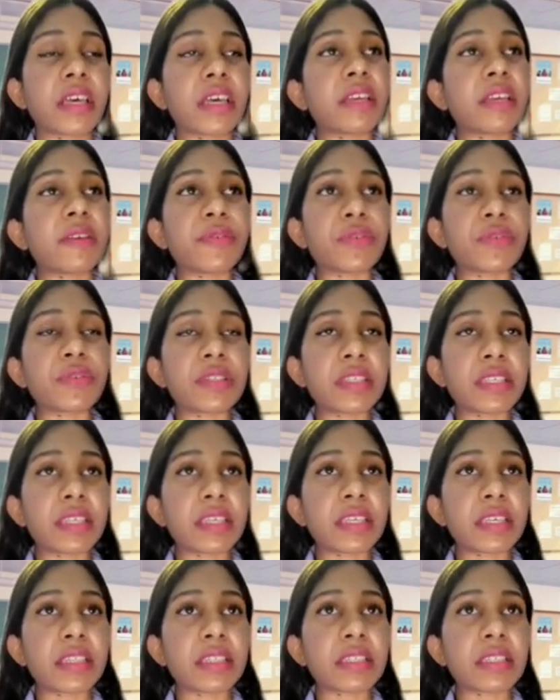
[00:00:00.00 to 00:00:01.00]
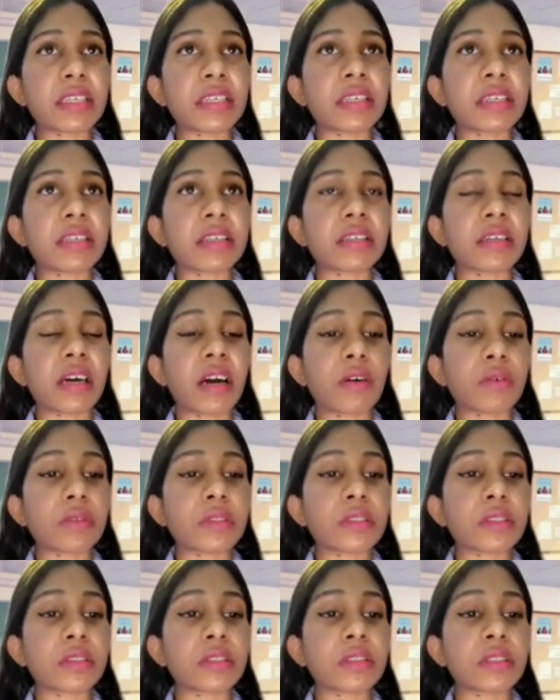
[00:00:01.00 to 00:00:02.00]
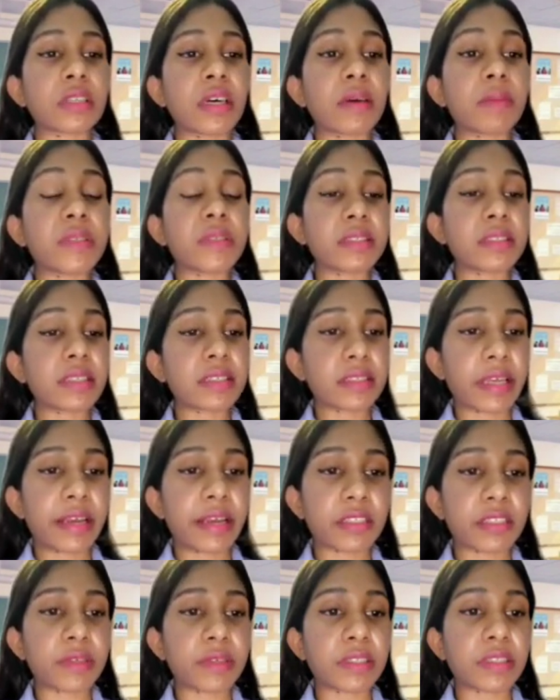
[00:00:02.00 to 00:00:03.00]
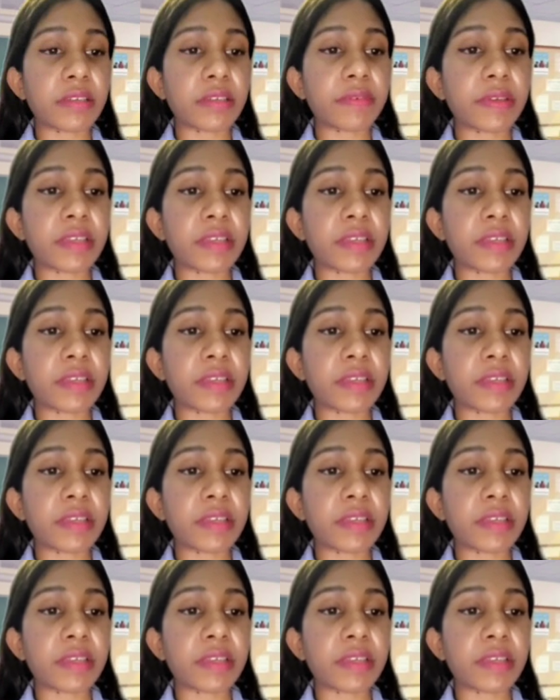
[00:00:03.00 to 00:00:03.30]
If you see in our business activity,